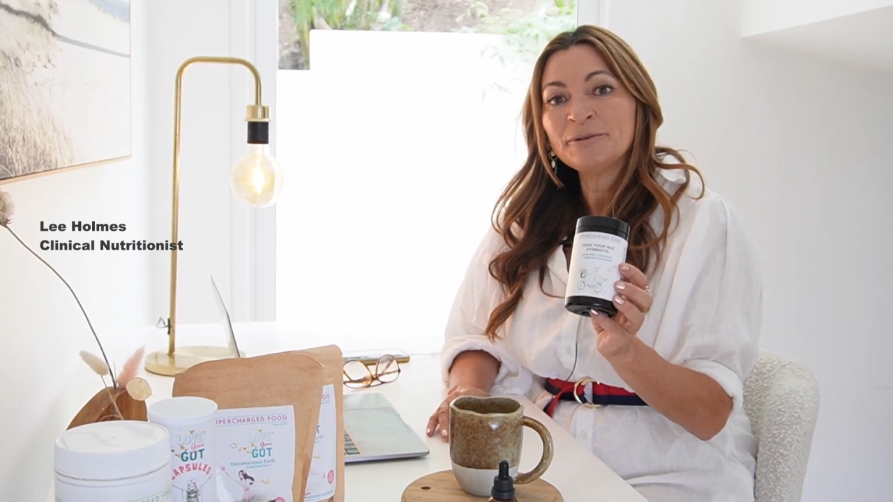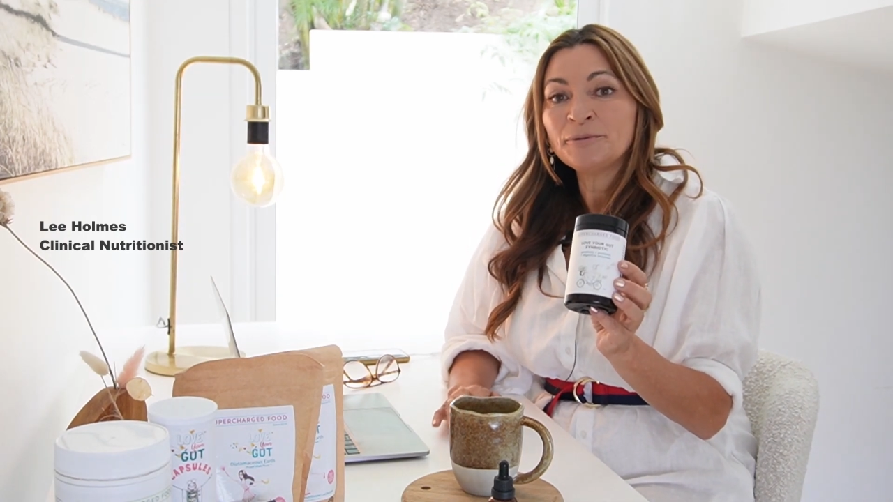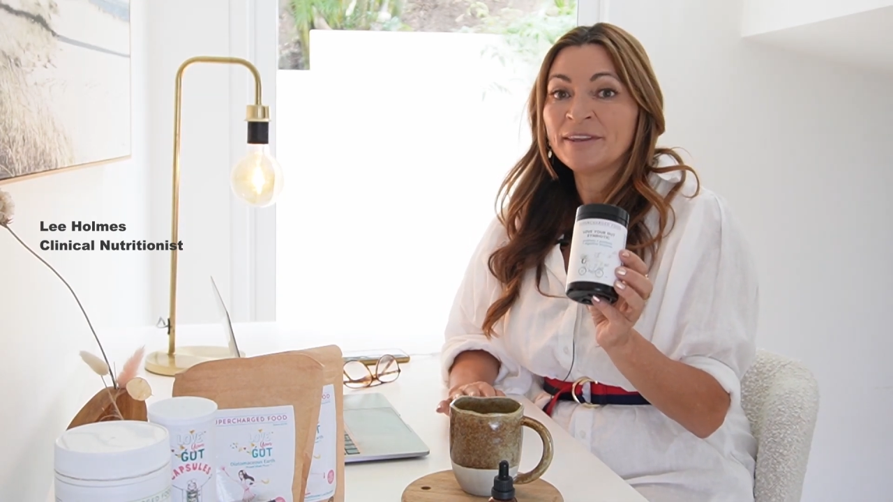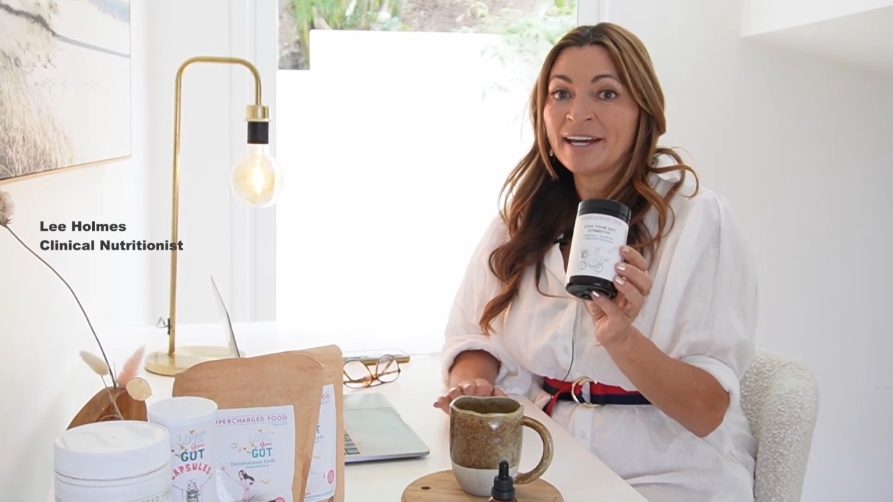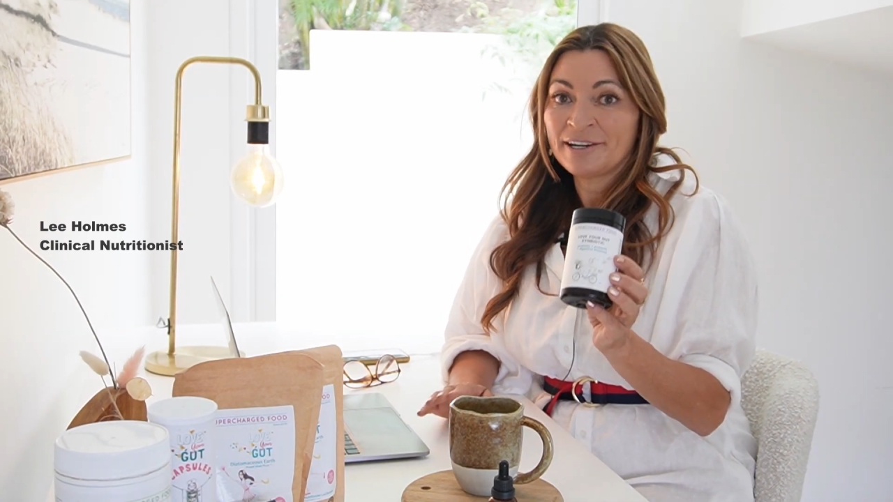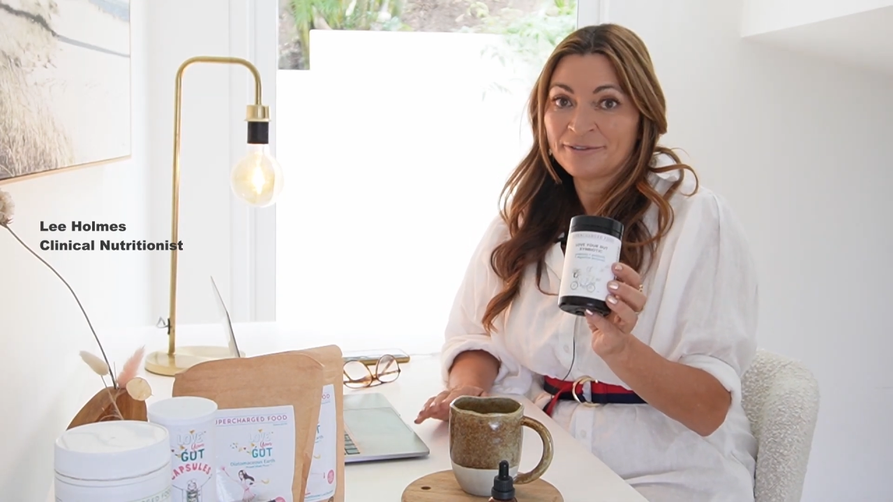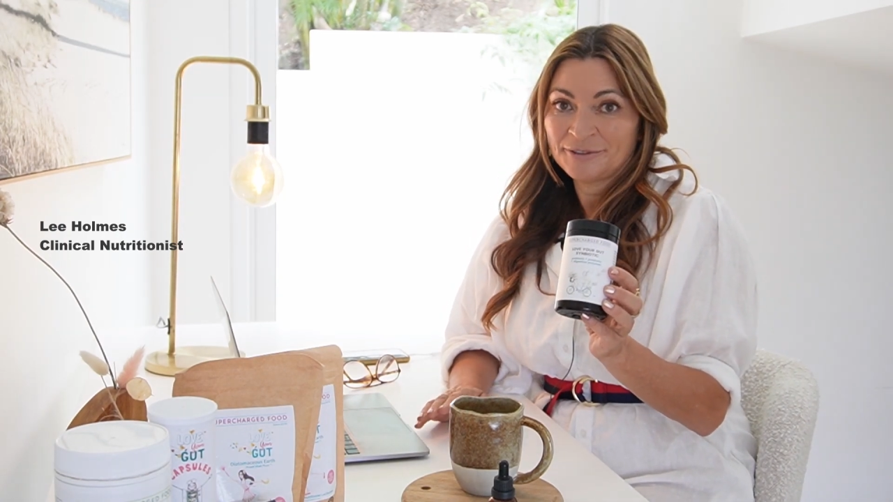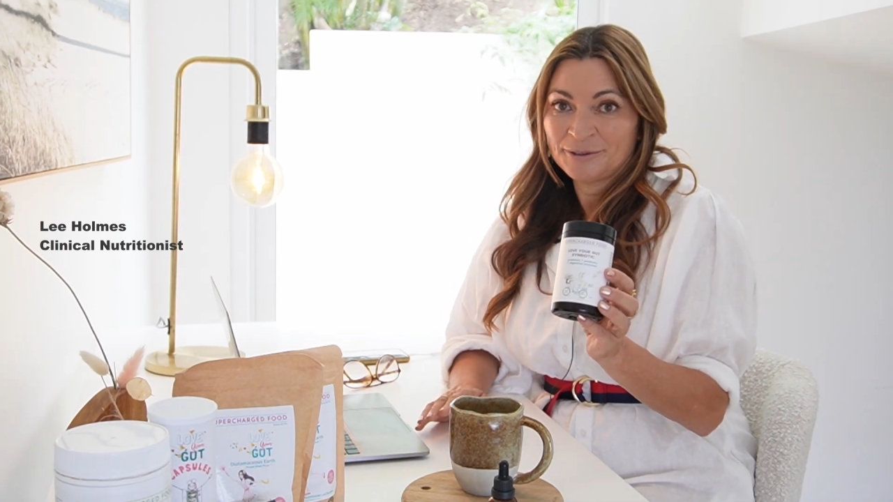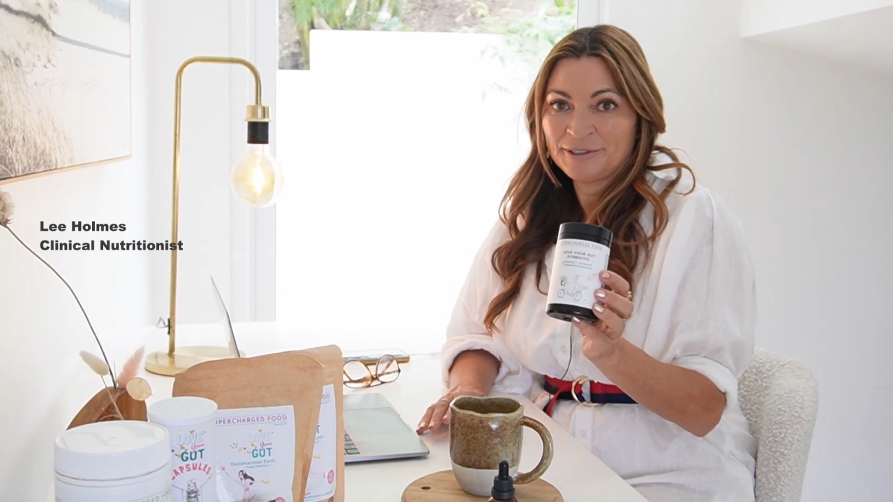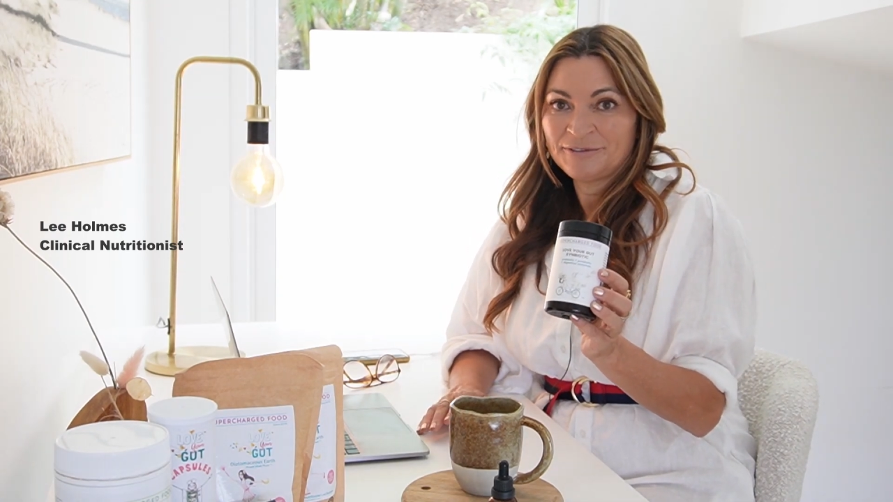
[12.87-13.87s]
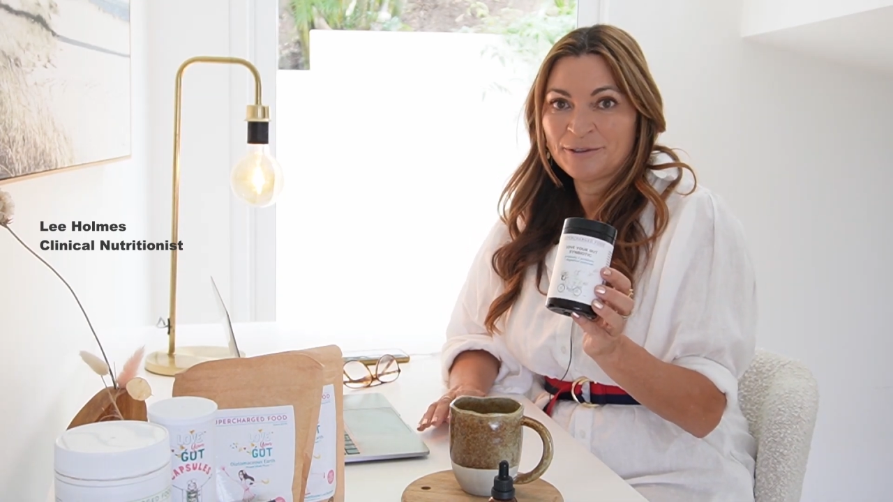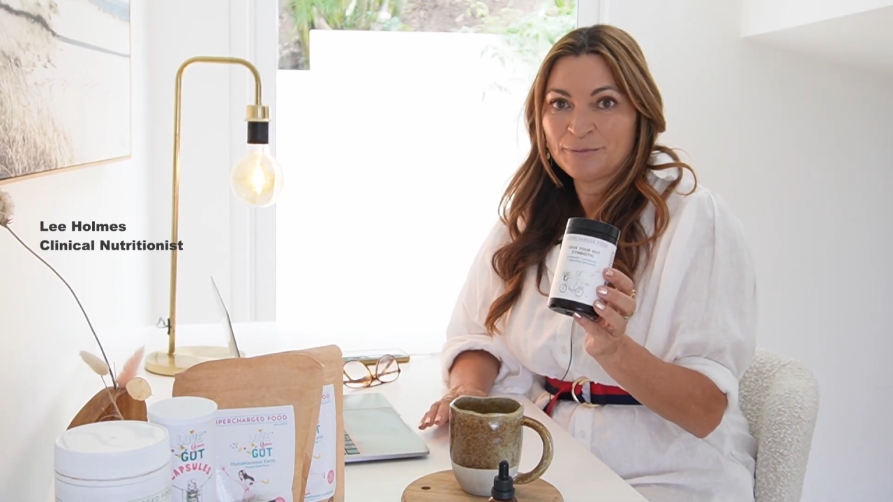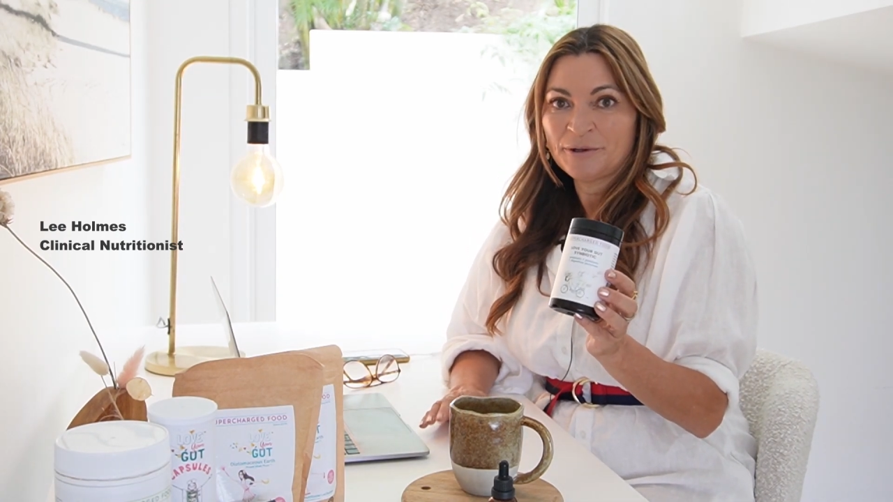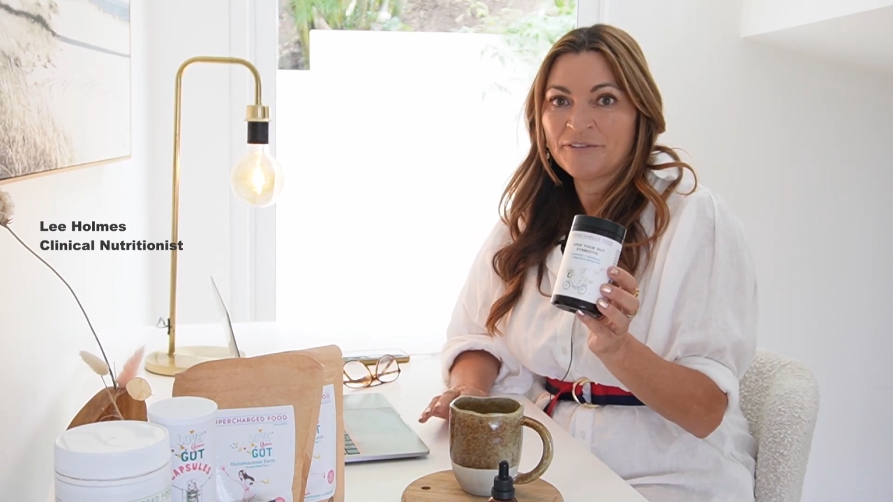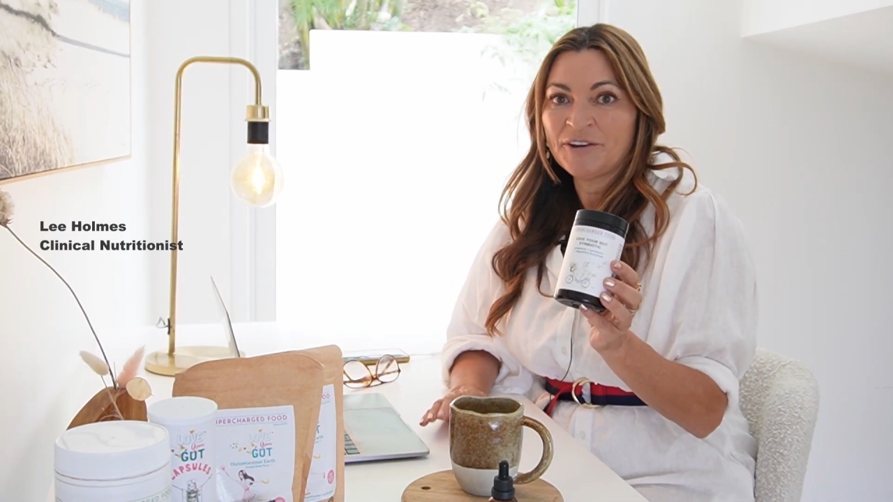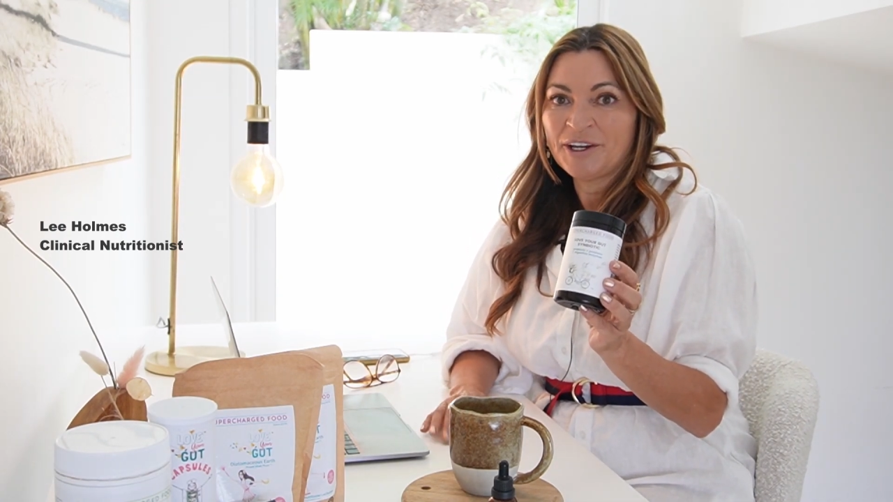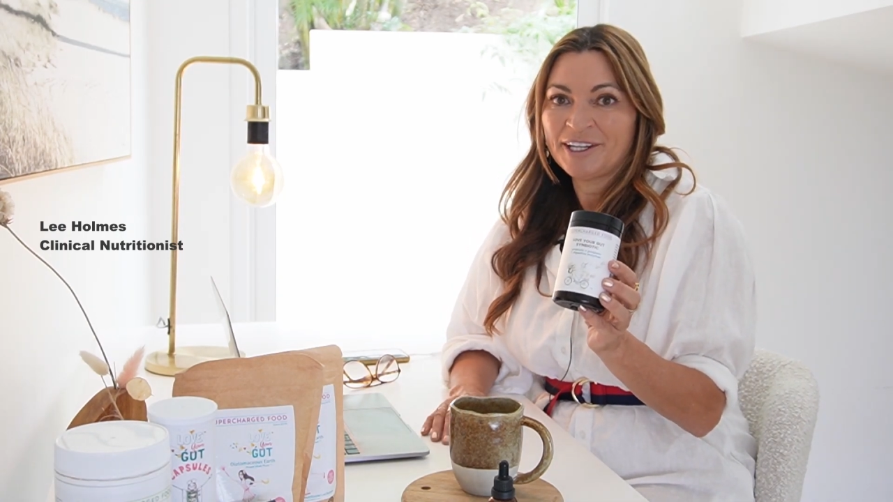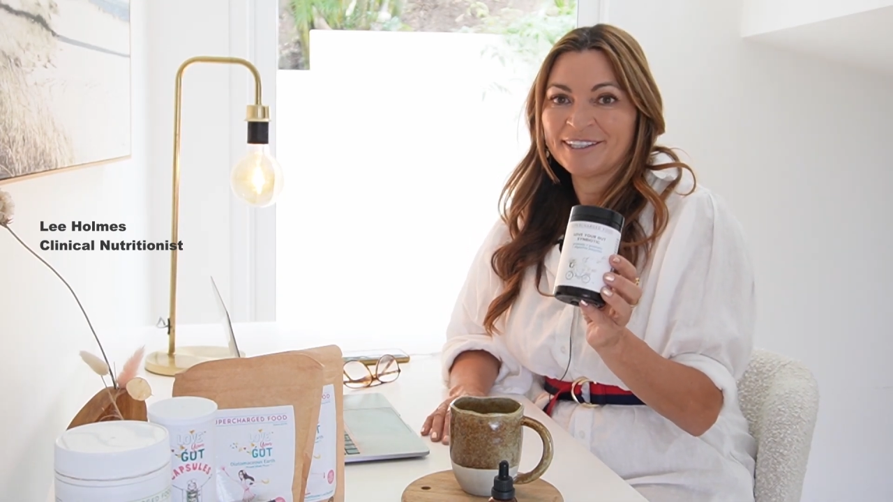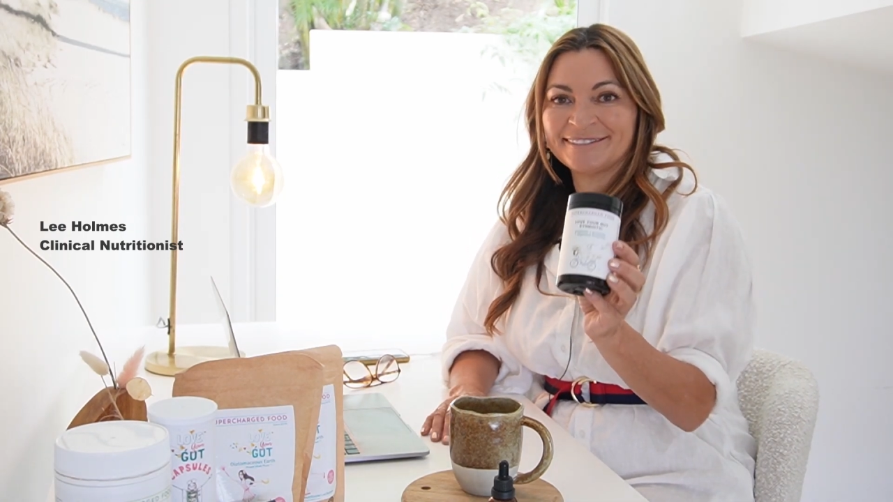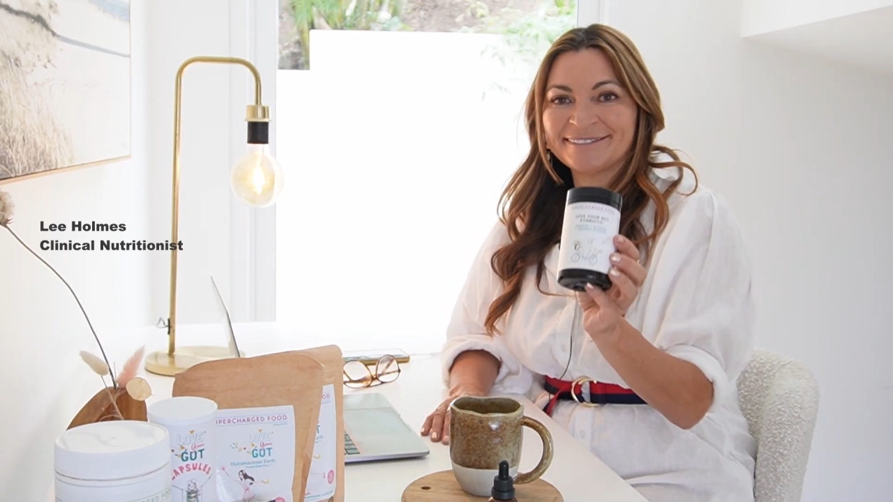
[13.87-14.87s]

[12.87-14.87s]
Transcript: without food if you prefer.